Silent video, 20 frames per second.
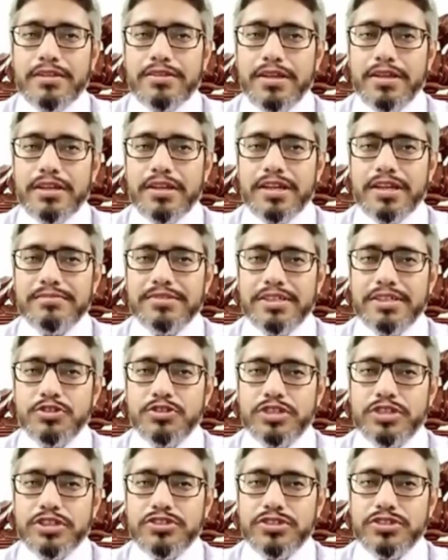Then comes
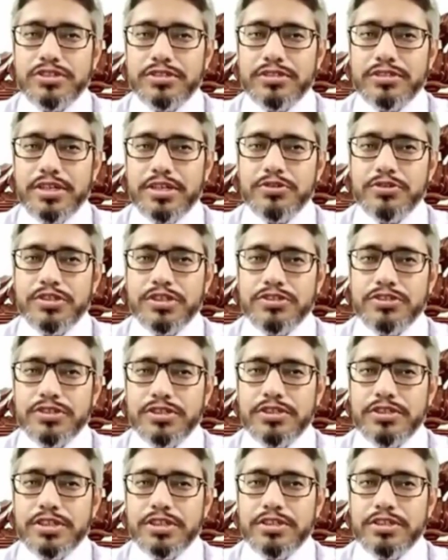education. Education